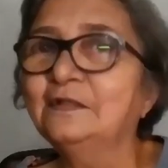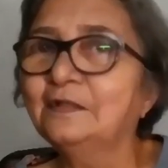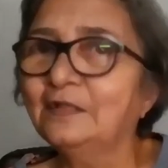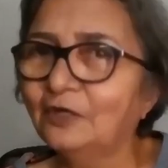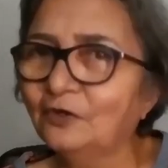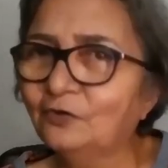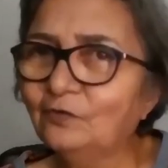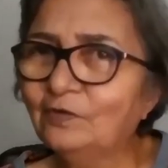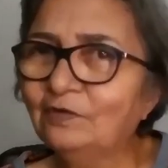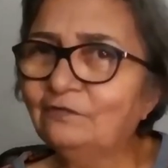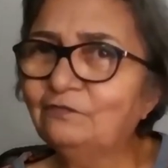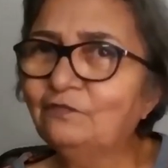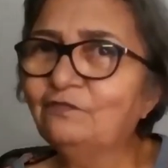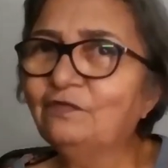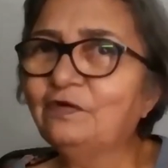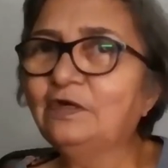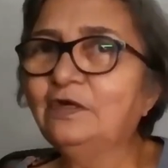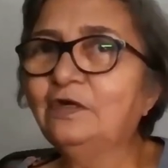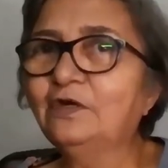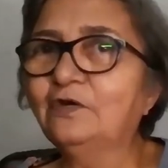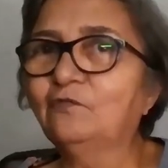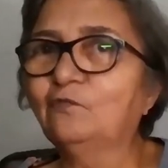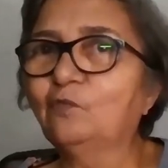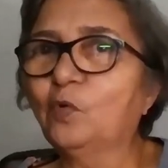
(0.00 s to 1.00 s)
then you have a
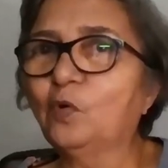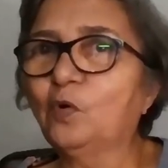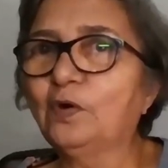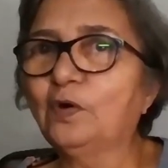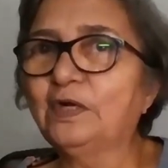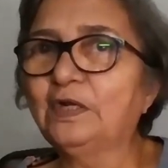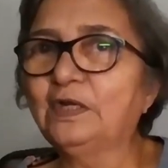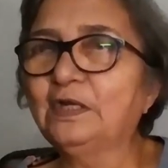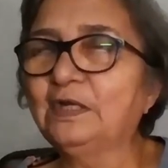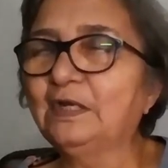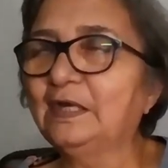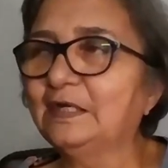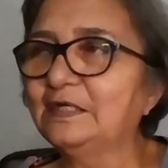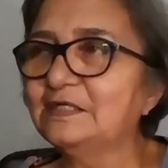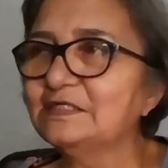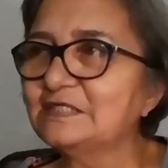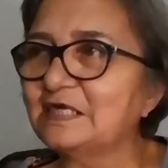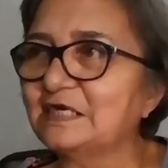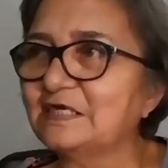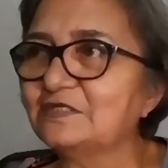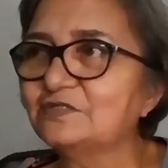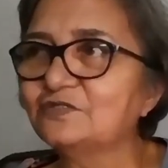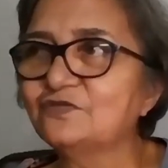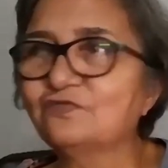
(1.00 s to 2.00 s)
very rewarding and a
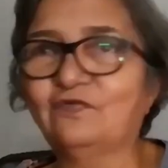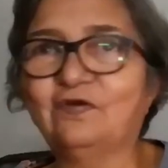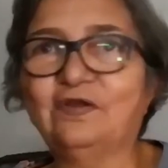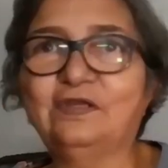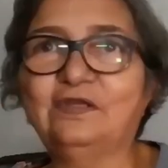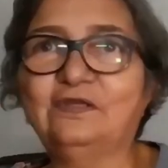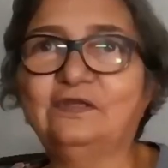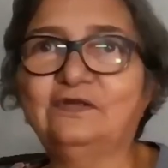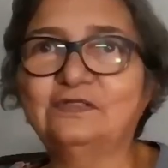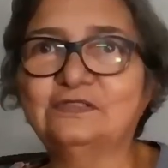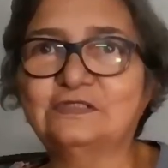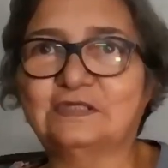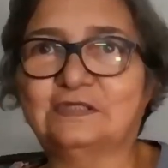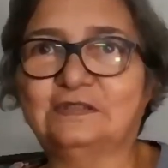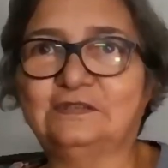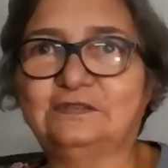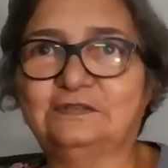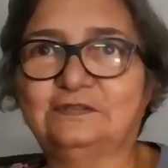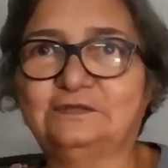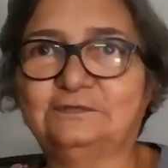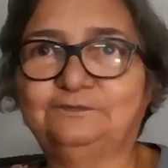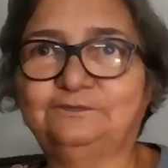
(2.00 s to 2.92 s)
satisfying result.